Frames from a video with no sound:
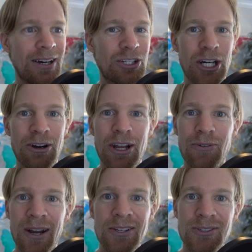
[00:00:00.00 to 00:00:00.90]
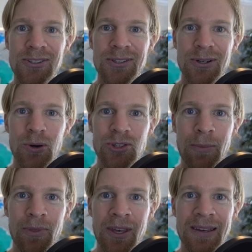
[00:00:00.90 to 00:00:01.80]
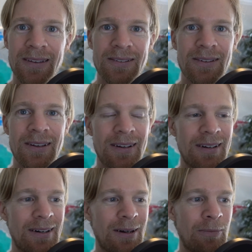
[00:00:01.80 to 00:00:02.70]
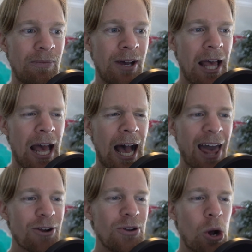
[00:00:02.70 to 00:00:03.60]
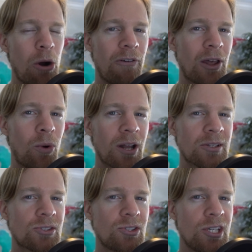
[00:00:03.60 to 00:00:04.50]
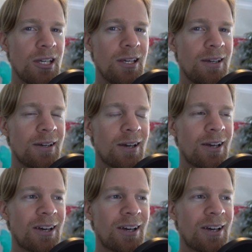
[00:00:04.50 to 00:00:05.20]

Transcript: chariot race or something. I don't know if I'd want to see